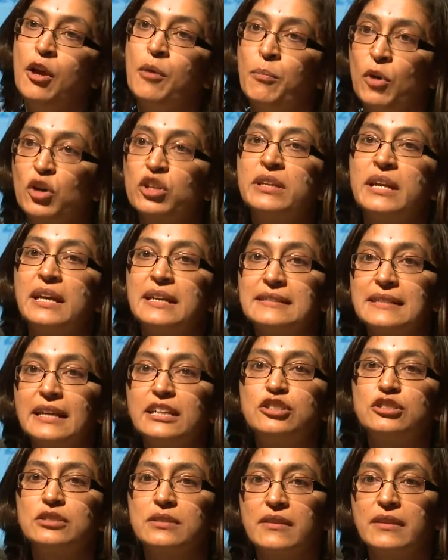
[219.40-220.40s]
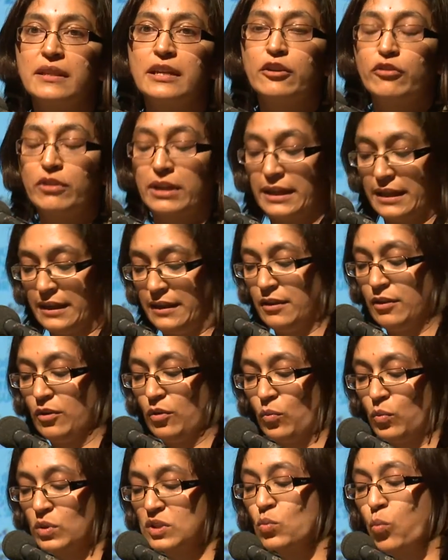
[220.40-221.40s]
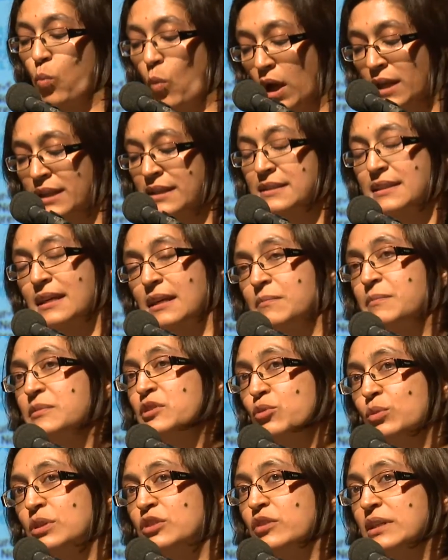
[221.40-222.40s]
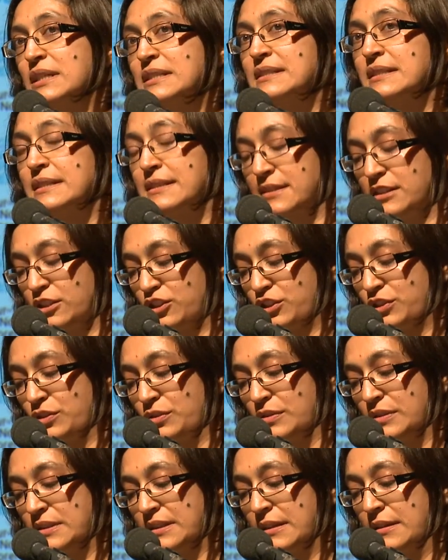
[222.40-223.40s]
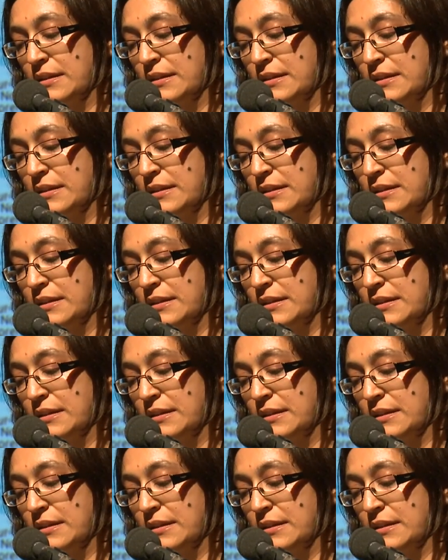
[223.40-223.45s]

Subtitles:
Modernization theory was one attempt to address these issues,